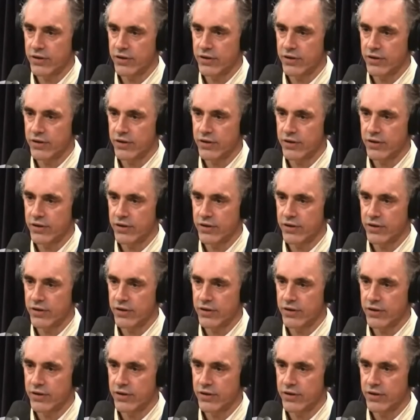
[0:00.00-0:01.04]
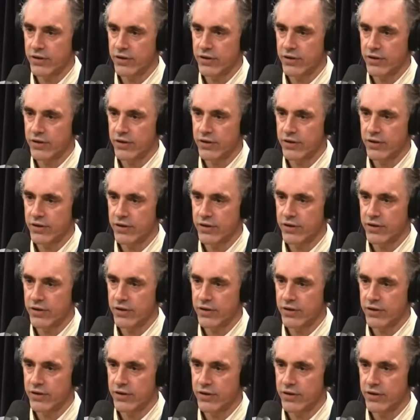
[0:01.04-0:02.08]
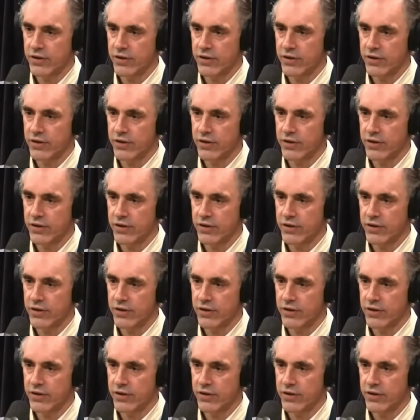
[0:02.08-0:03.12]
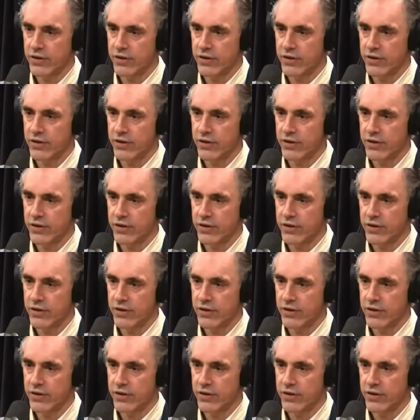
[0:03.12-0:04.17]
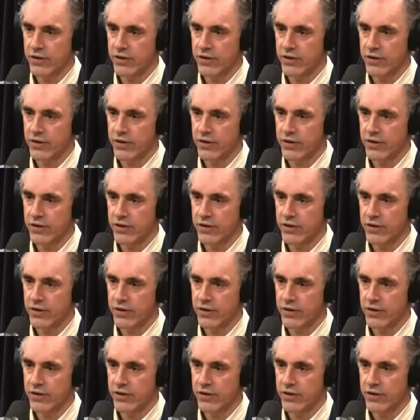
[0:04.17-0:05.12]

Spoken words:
[no speech]